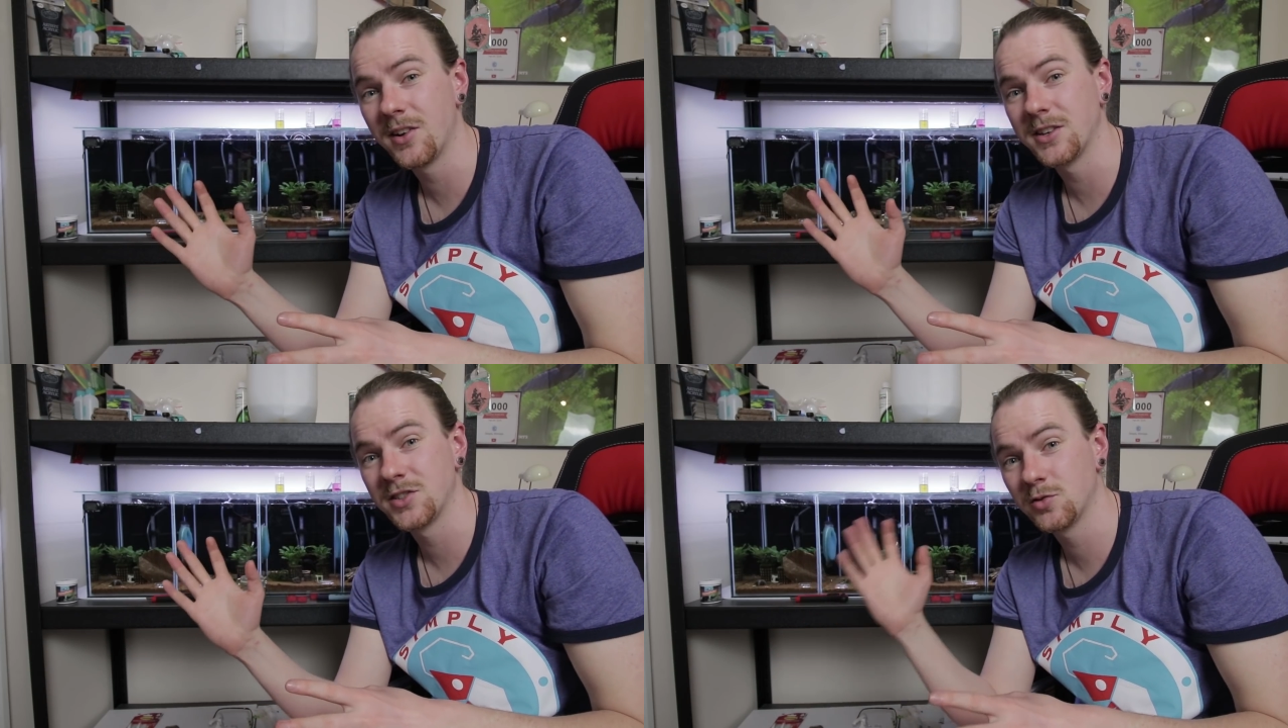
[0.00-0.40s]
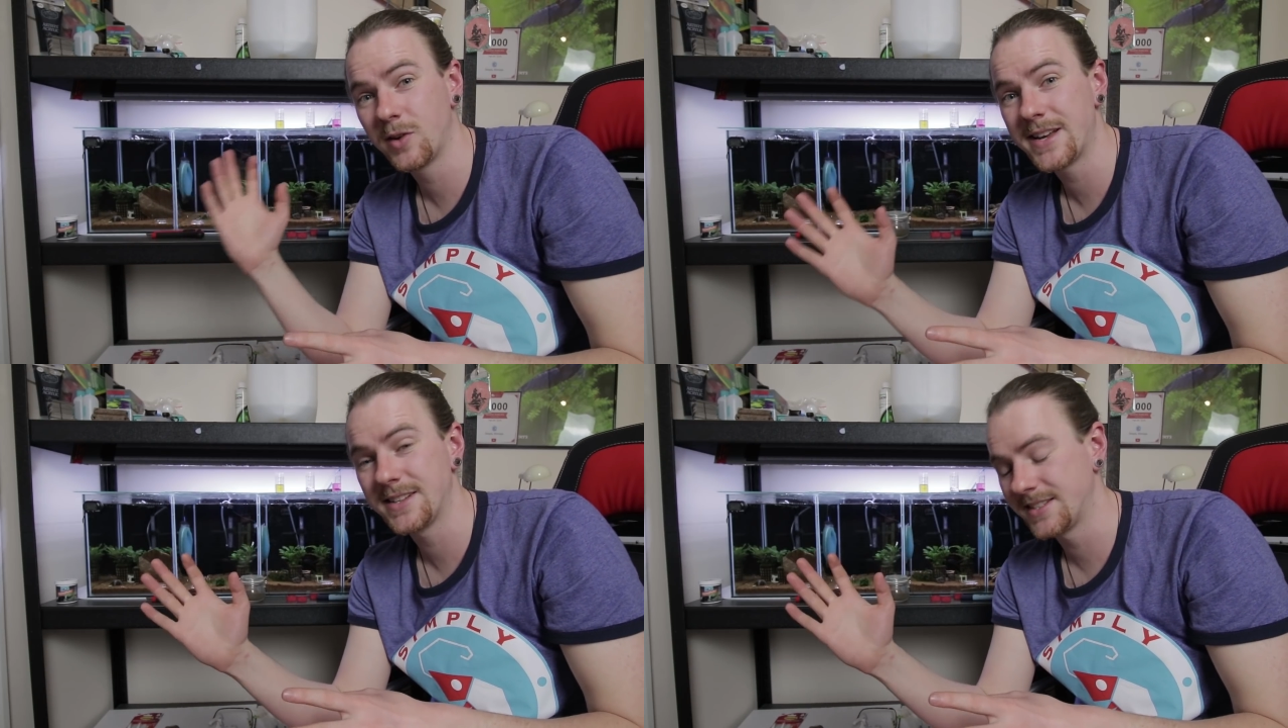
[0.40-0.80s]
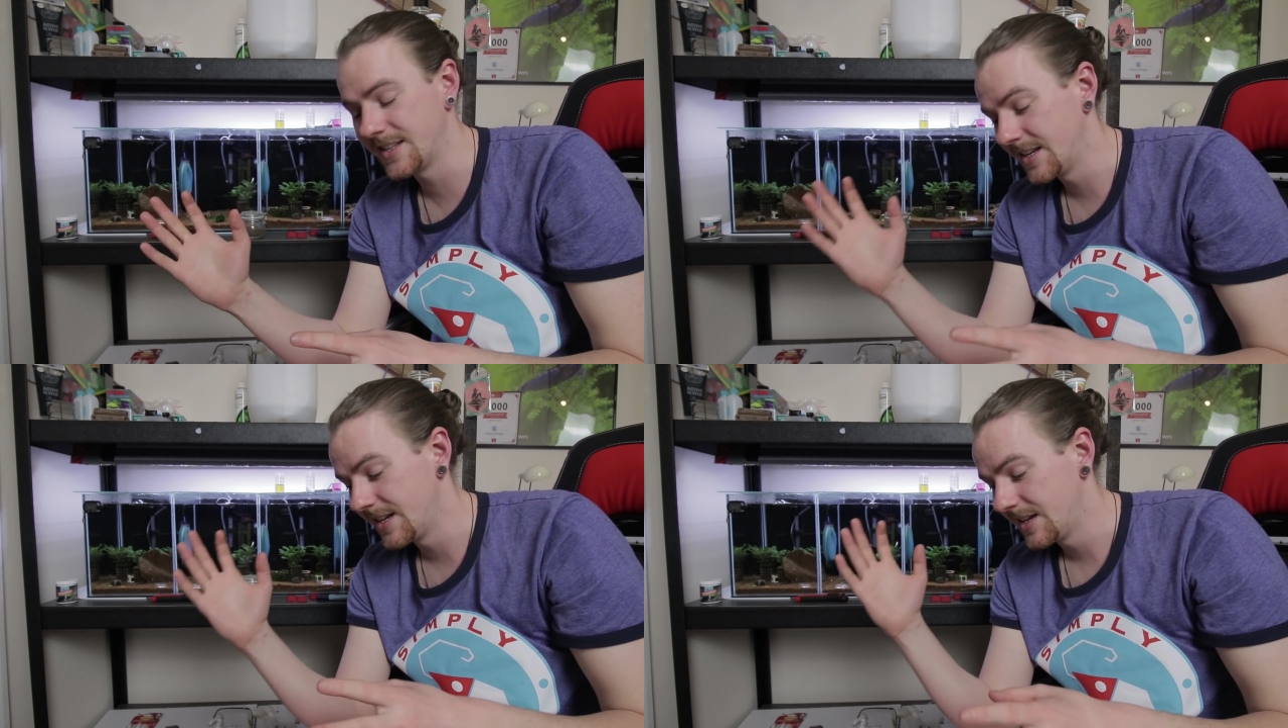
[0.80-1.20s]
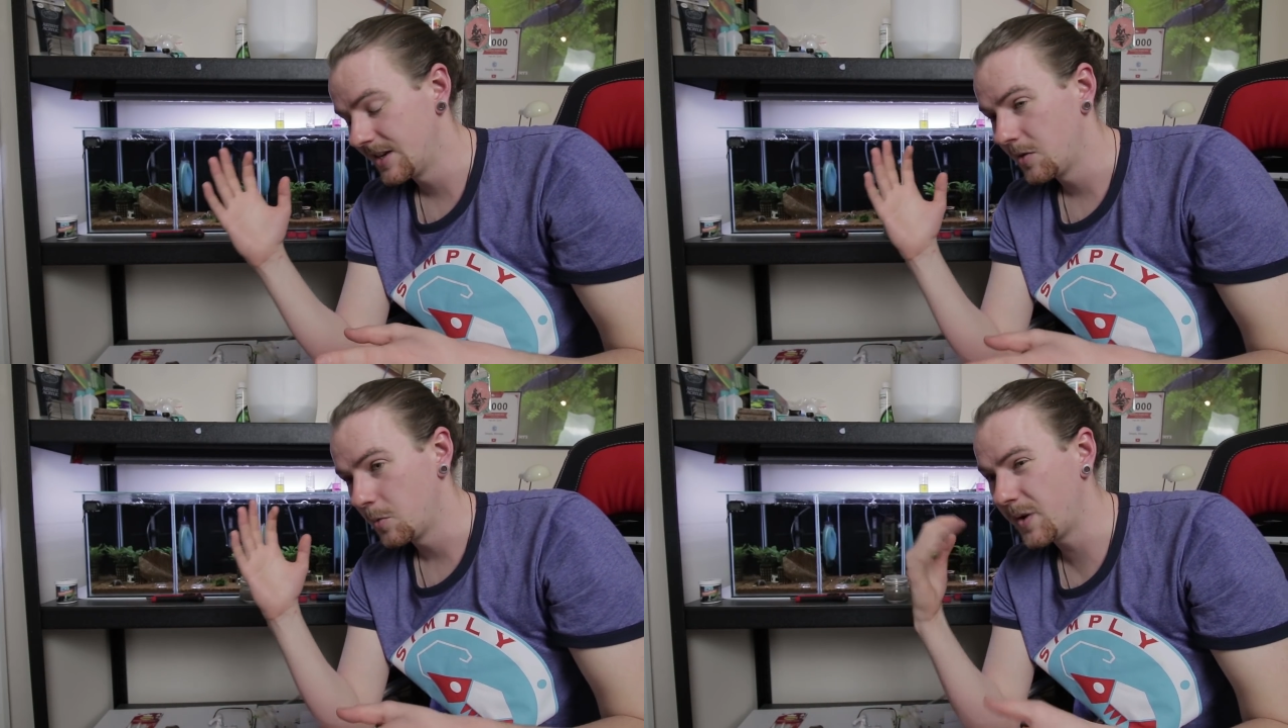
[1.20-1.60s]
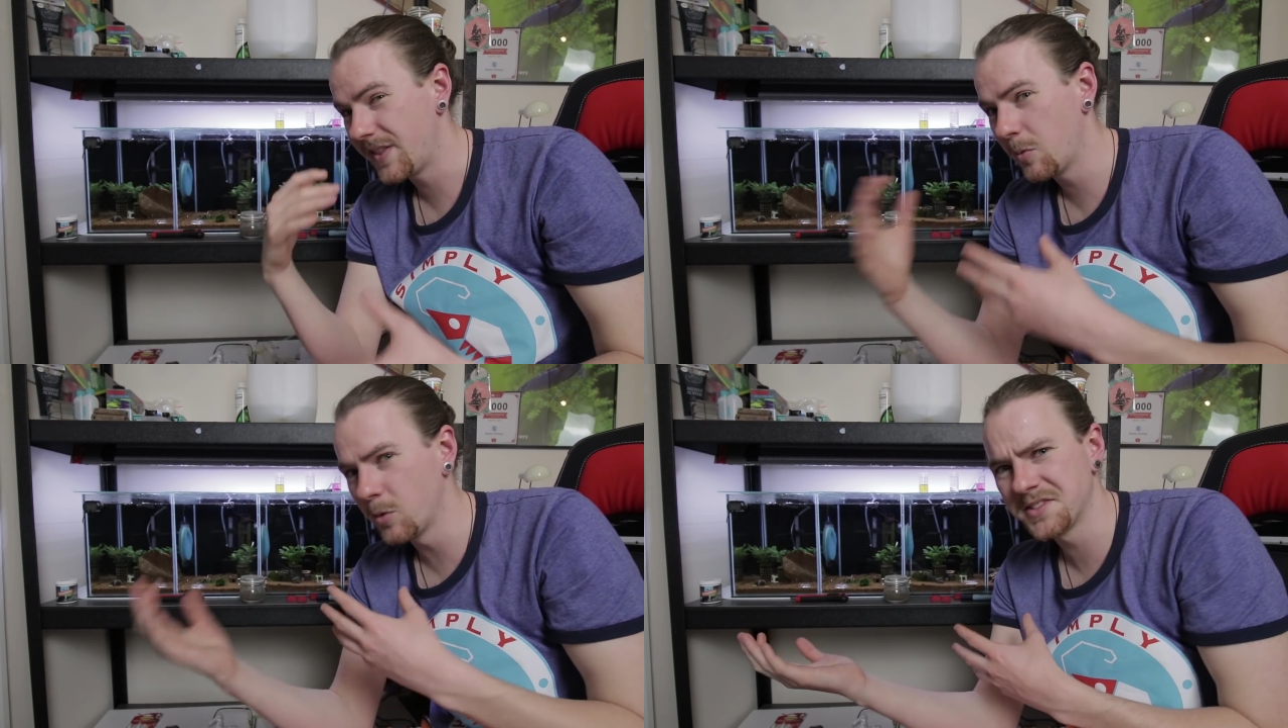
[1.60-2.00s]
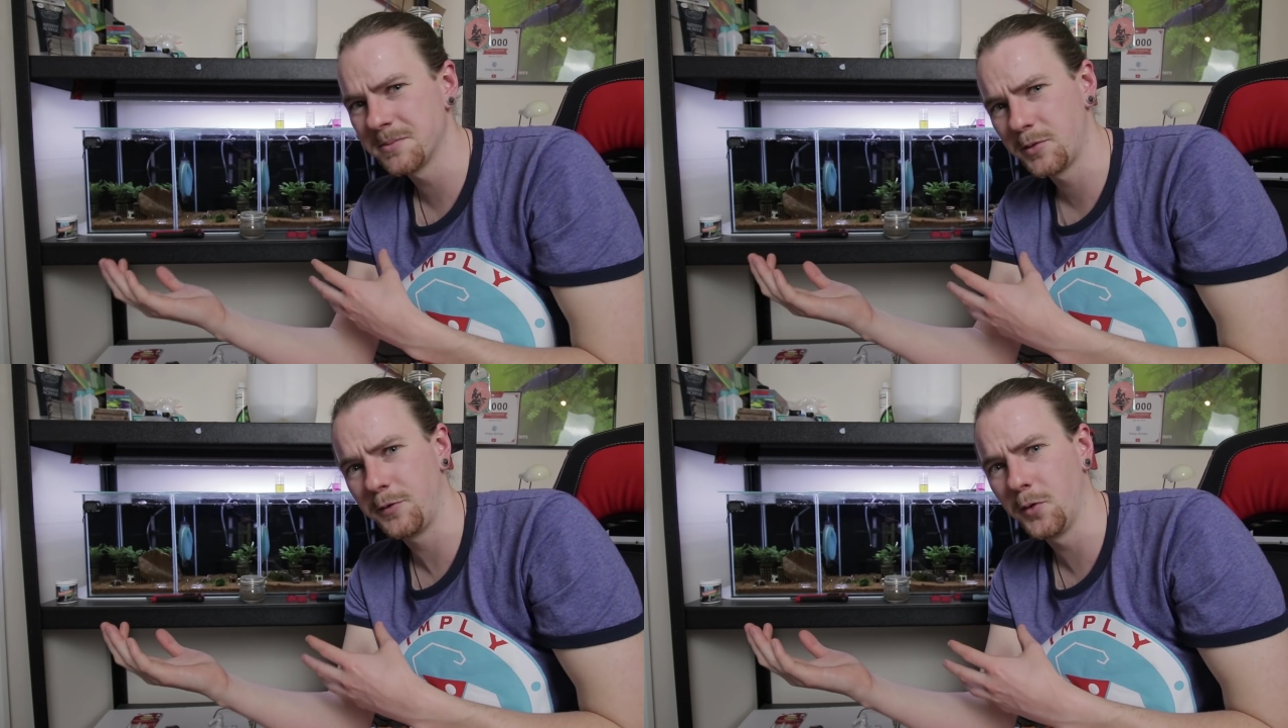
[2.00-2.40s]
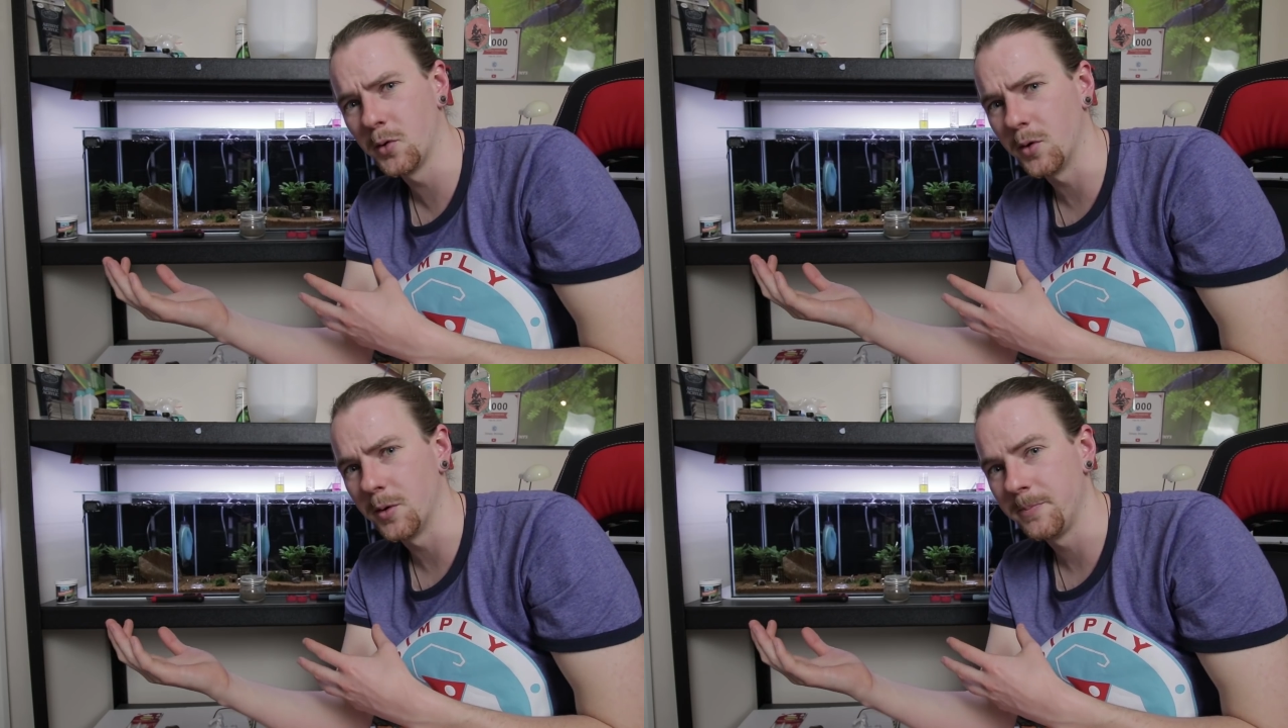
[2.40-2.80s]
nitrate when there wasn't before.